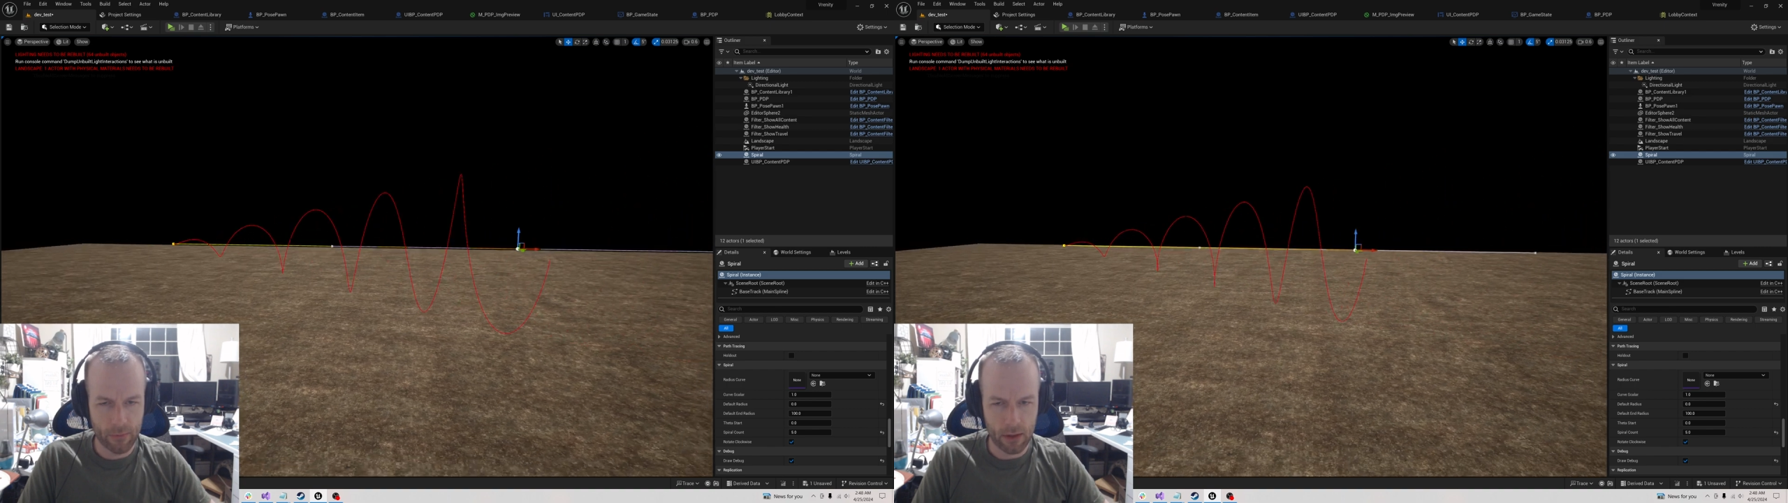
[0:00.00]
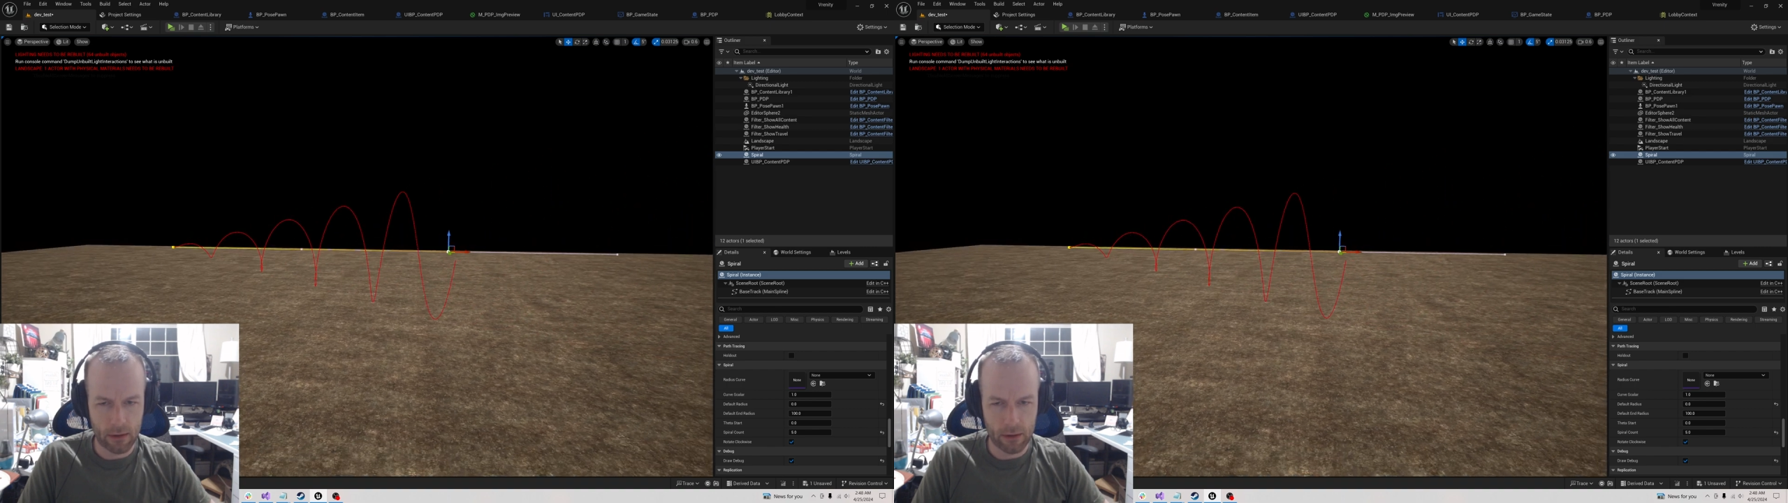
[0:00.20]

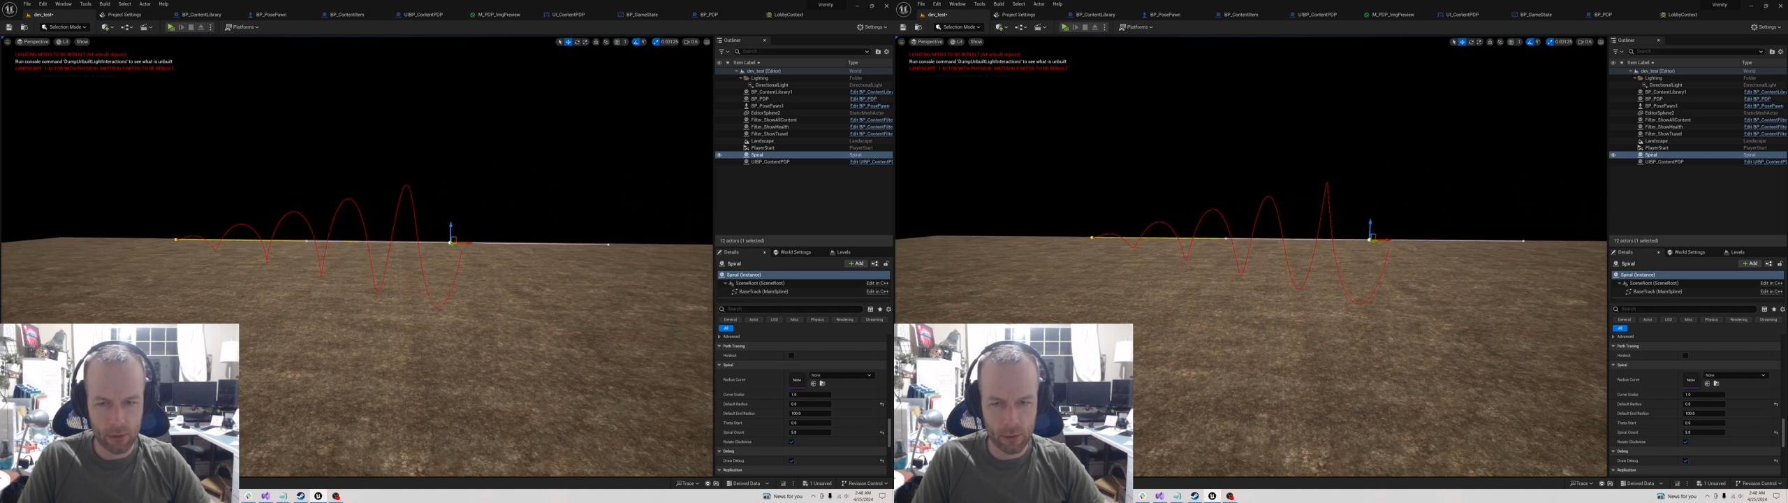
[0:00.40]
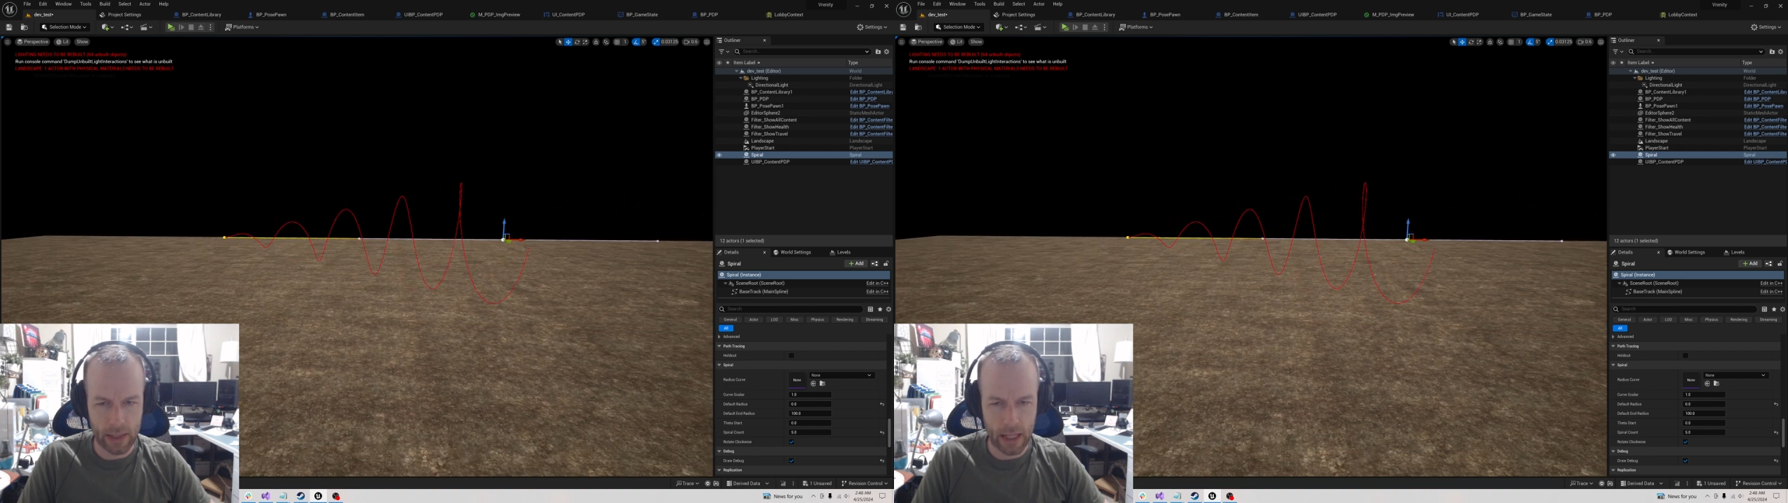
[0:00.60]
little
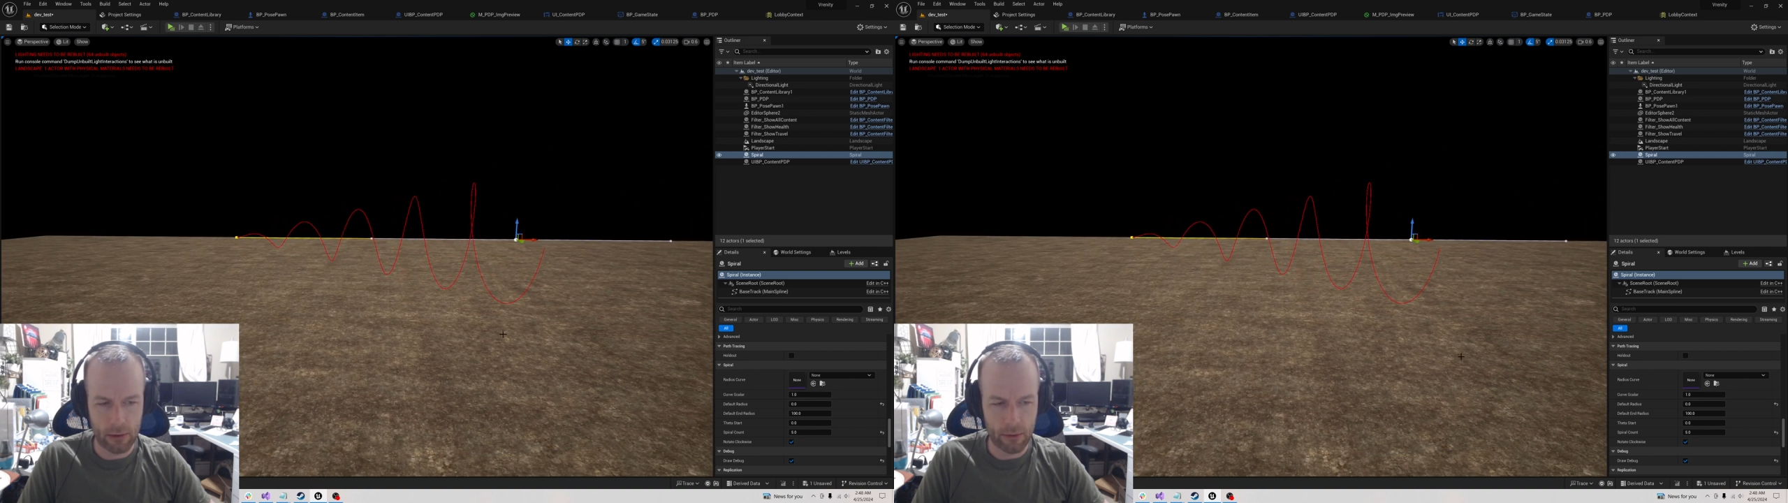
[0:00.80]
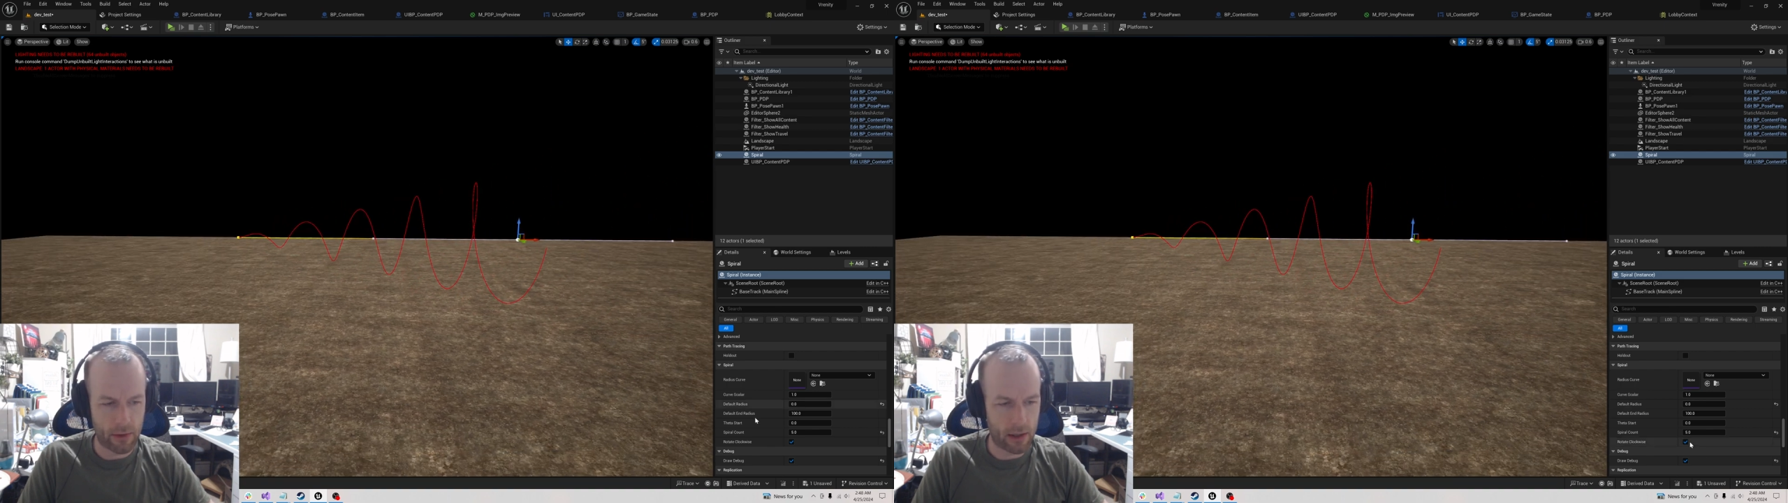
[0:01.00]

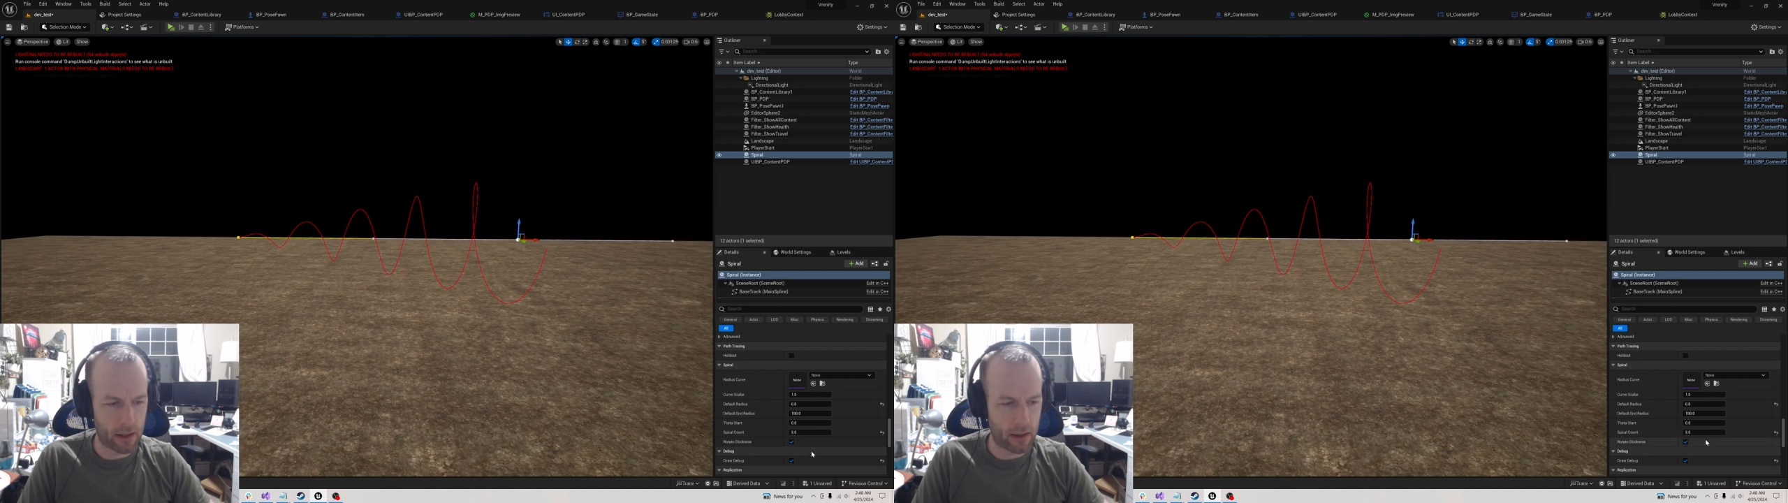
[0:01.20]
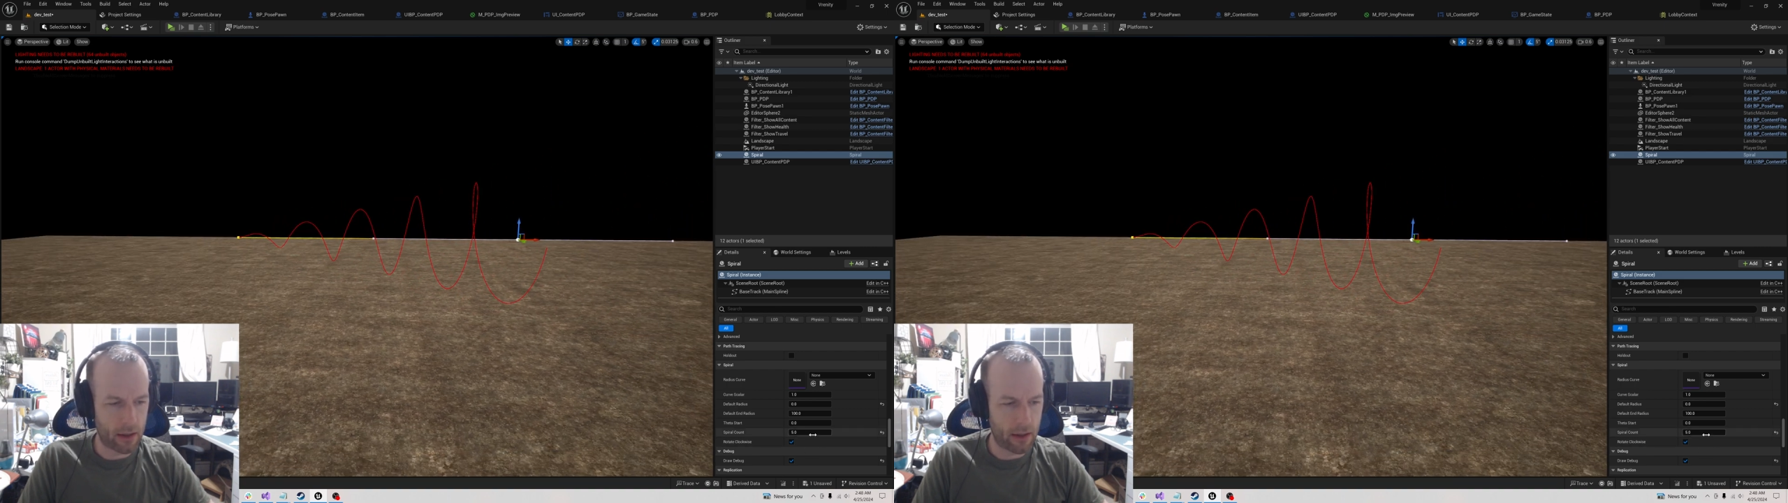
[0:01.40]
tornado thing.